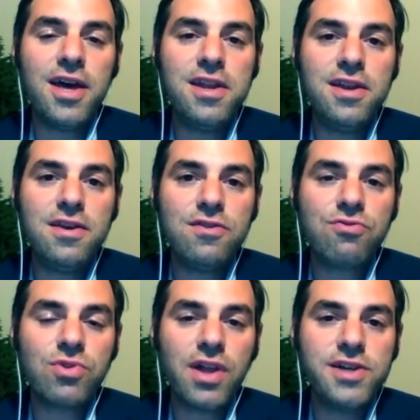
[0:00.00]

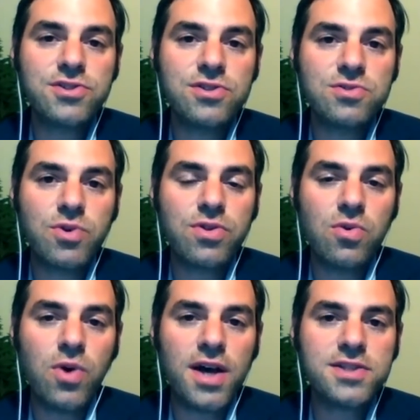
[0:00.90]
India's relations with
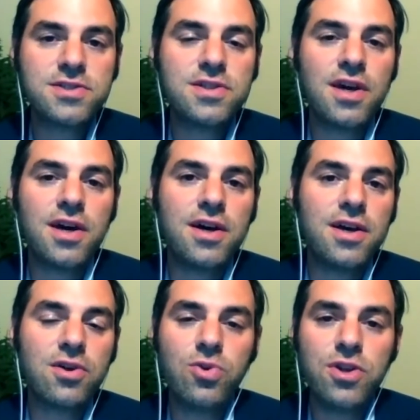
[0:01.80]
the West,
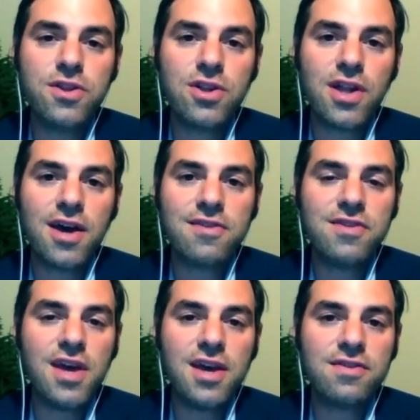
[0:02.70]
including the United
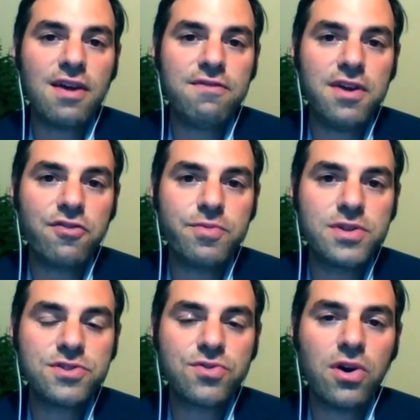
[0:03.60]
States, have never
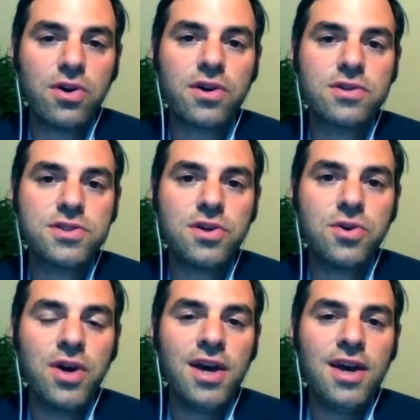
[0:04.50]
been stronger.
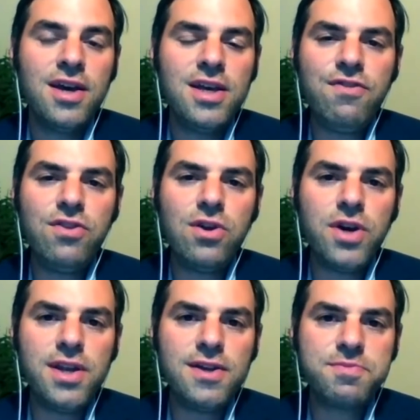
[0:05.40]
So even though
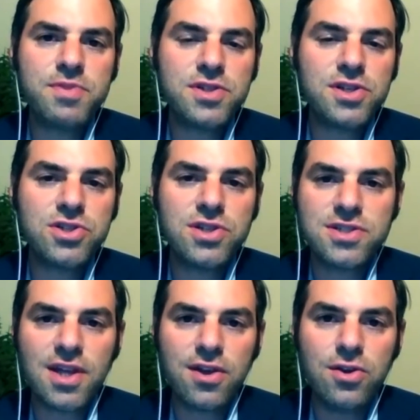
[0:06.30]
India's position
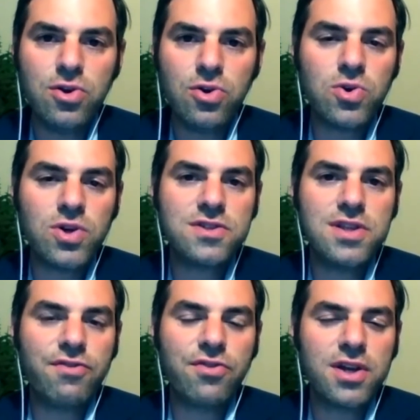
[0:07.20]
is nothing new, it's
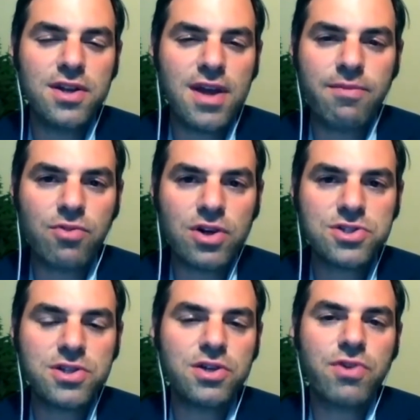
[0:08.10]
never condemned
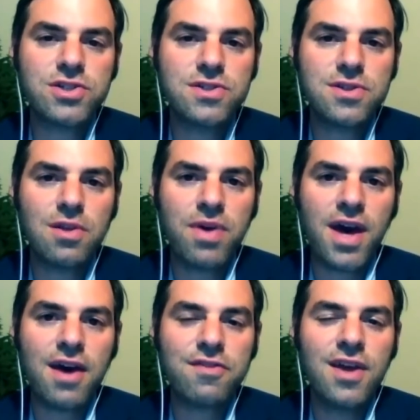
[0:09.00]
Russian aggressions in the
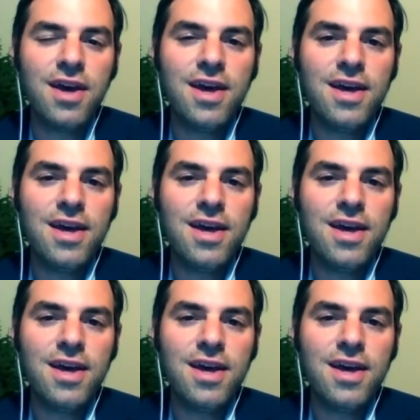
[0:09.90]
past,